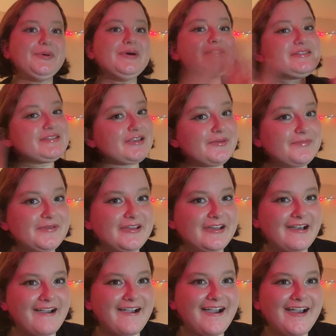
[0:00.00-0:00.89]
What's up you
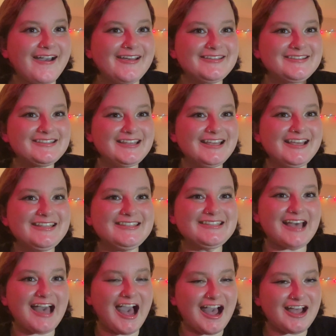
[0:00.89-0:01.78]
guys?
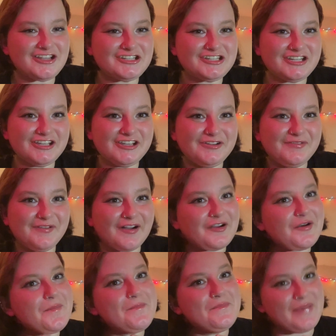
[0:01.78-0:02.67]
It's Ashley.
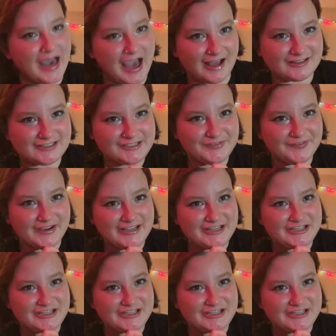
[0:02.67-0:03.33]
Welcome back to my